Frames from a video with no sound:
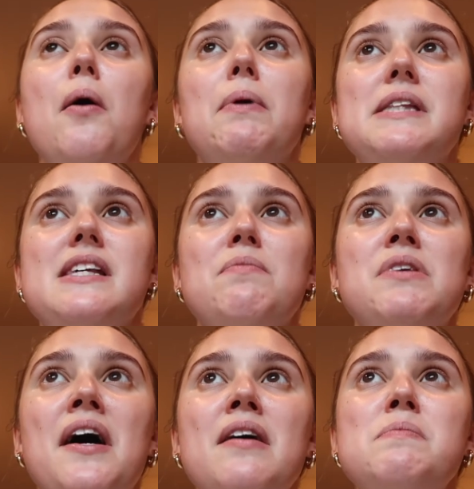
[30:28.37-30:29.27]
But
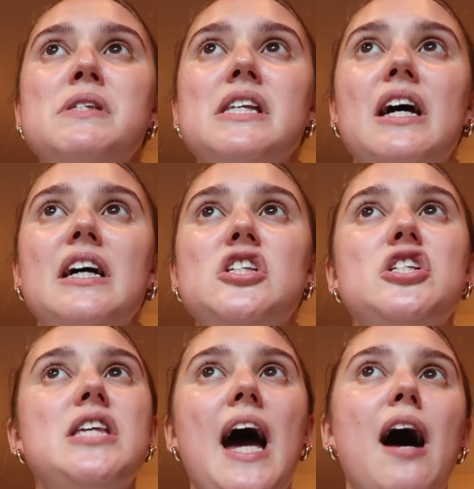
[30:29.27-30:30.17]
sometimes it's
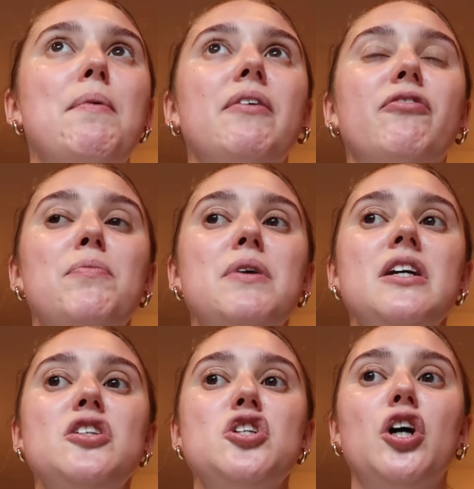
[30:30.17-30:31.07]
just habit for
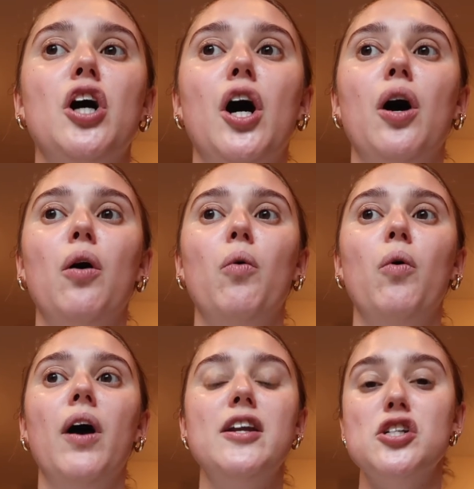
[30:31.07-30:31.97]
me to
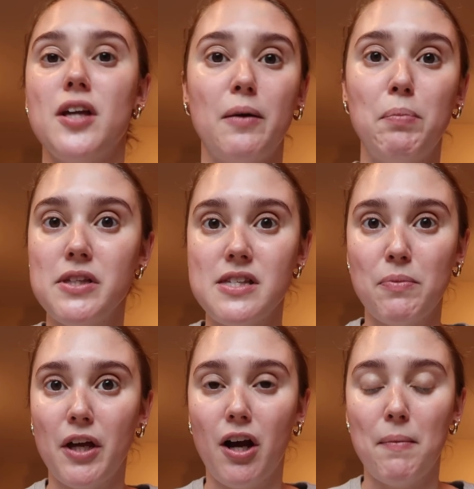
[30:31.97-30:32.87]
go and just like put
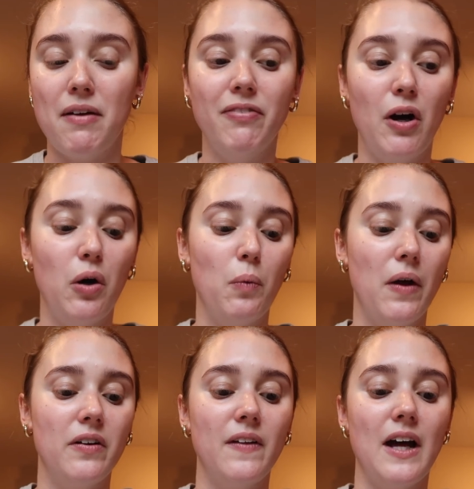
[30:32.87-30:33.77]
something on my phone,
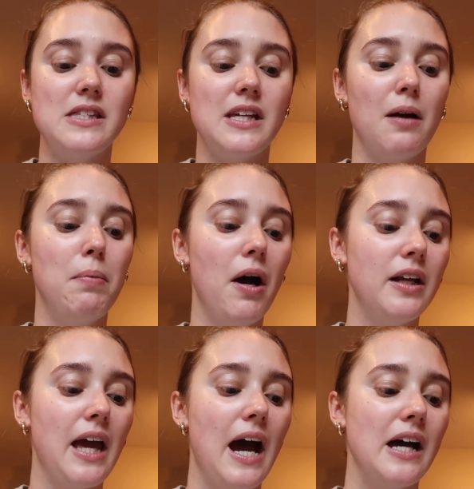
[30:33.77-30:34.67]
whether that's like a
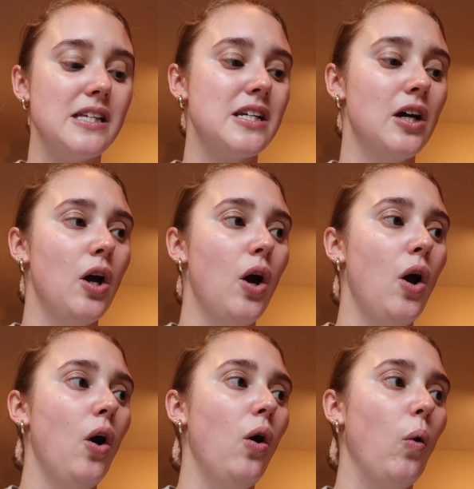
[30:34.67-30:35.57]
podcast
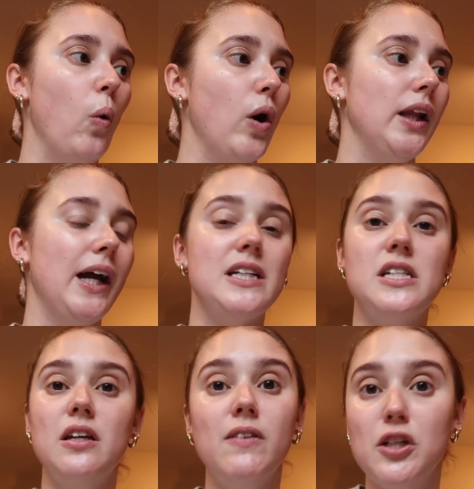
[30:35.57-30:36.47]
or like a
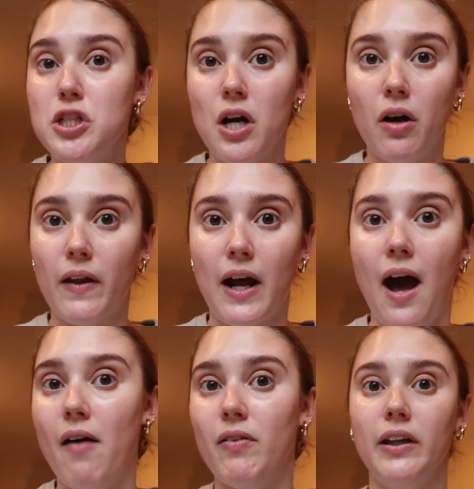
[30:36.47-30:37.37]
TV show that I
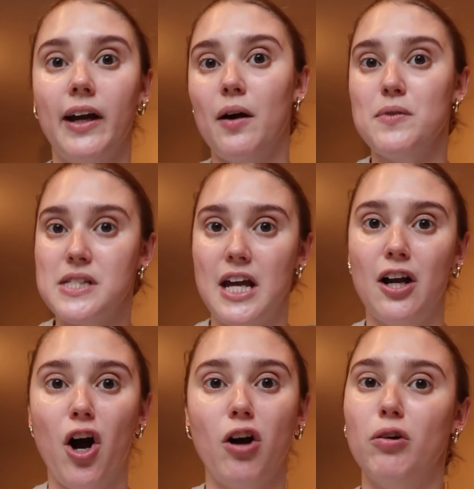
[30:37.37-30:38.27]
have on, like I was
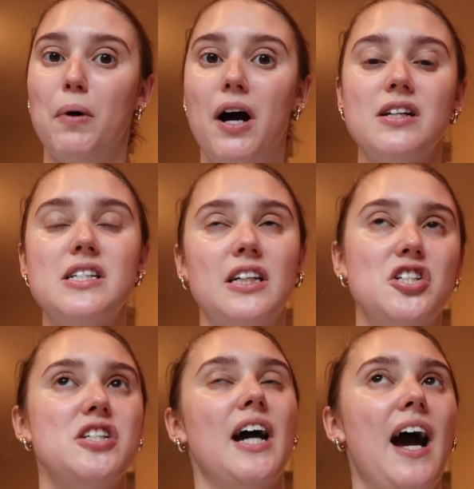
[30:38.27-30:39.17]
saying, Gogglebox, to
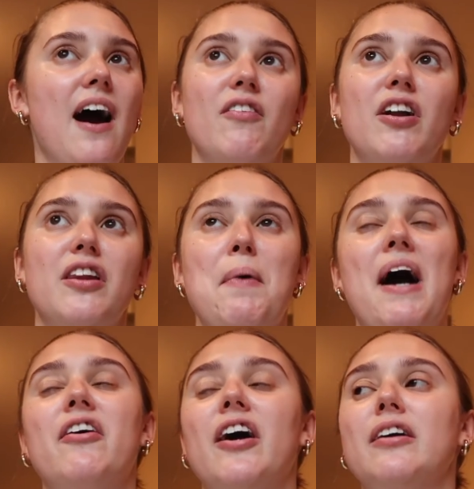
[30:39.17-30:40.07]
just like have on in the
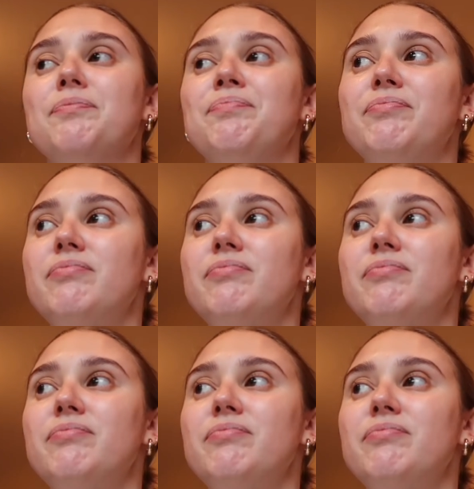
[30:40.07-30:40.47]
background.